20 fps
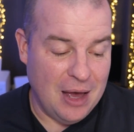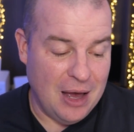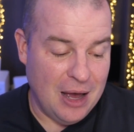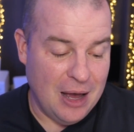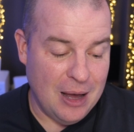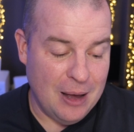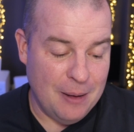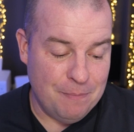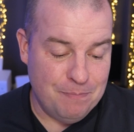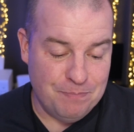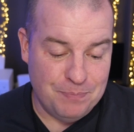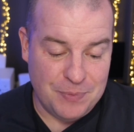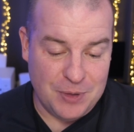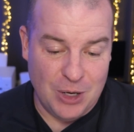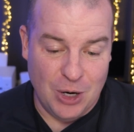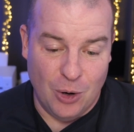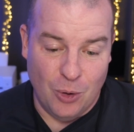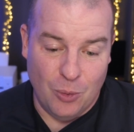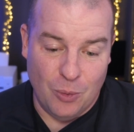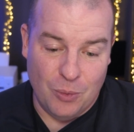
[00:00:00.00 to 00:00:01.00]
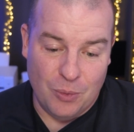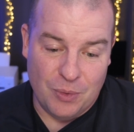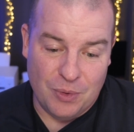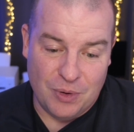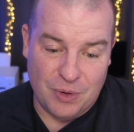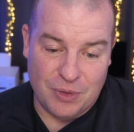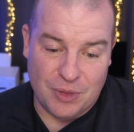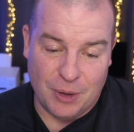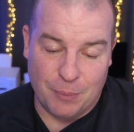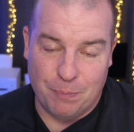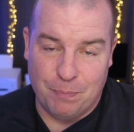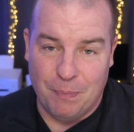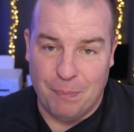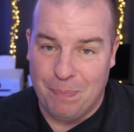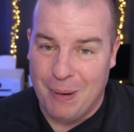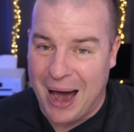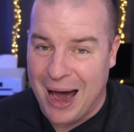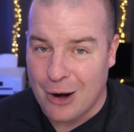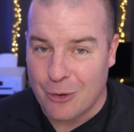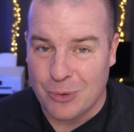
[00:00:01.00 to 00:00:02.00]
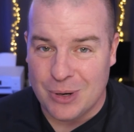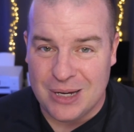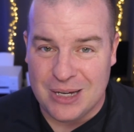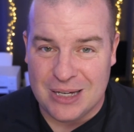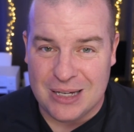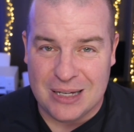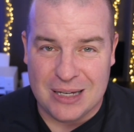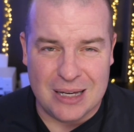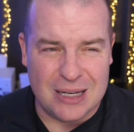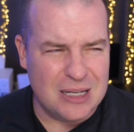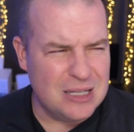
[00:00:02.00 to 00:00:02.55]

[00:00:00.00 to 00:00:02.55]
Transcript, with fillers: Um, you know, the battery